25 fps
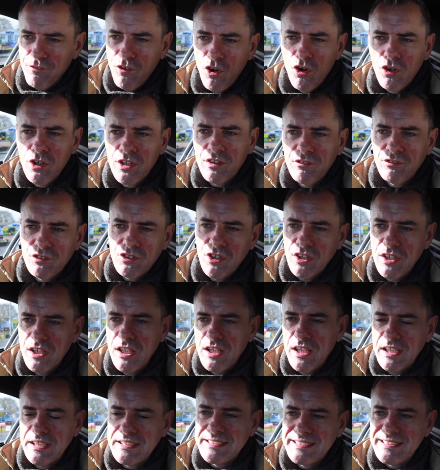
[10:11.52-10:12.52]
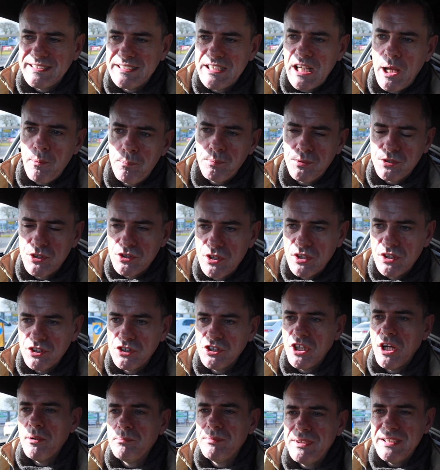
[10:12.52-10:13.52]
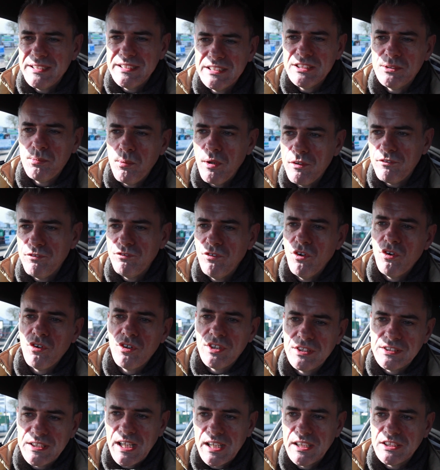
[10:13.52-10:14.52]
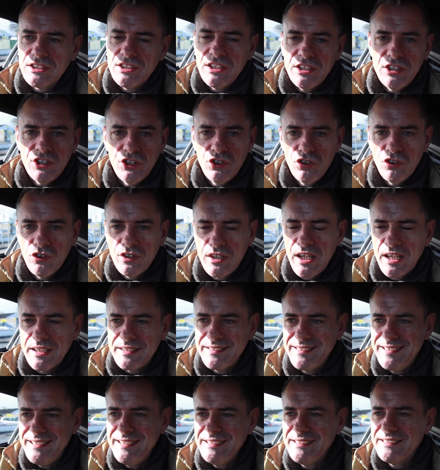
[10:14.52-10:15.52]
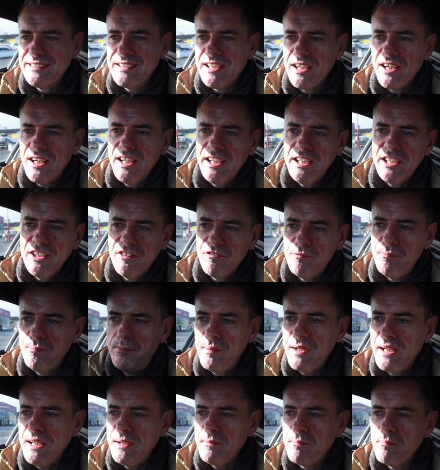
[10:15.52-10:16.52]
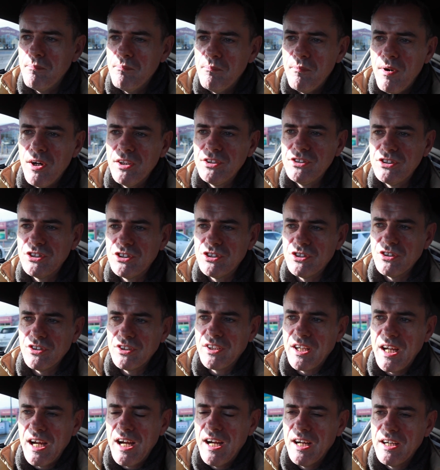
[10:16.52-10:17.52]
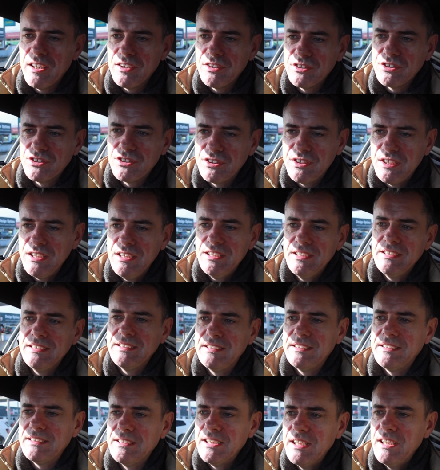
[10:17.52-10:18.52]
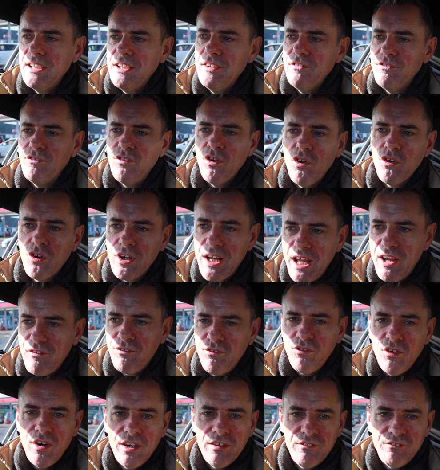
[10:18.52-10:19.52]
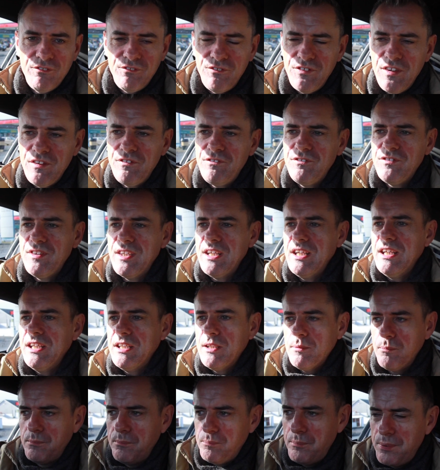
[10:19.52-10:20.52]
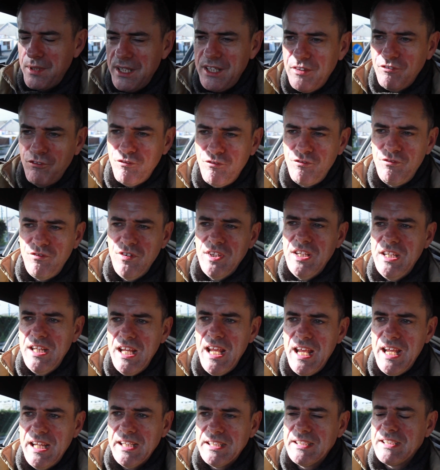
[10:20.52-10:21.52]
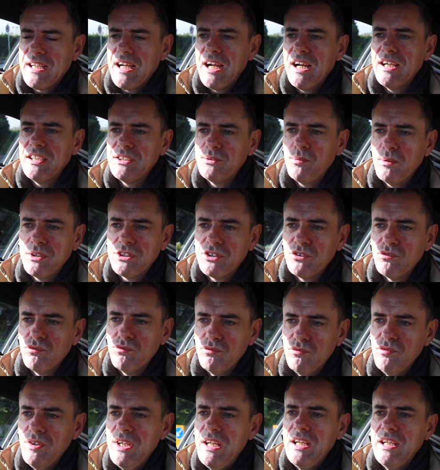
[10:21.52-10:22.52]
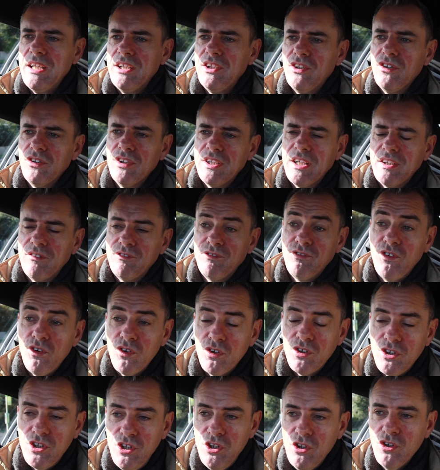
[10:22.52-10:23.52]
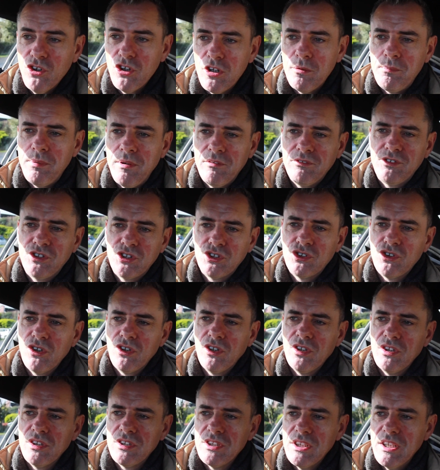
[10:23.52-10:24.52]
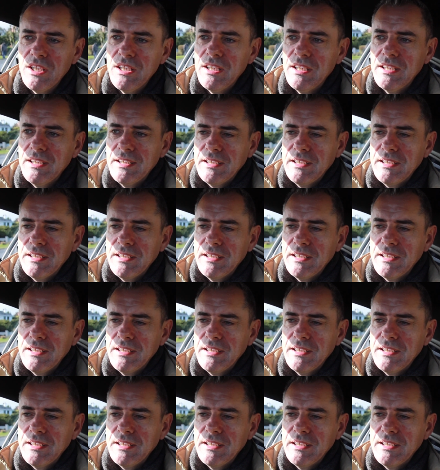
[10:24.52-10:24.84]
Ford have done an exceptional job. This is what Ford is actually good at. These kind of big monster cars, these Ford F-150, the big V8 cars, what they're really good at. Ford Europe have struggled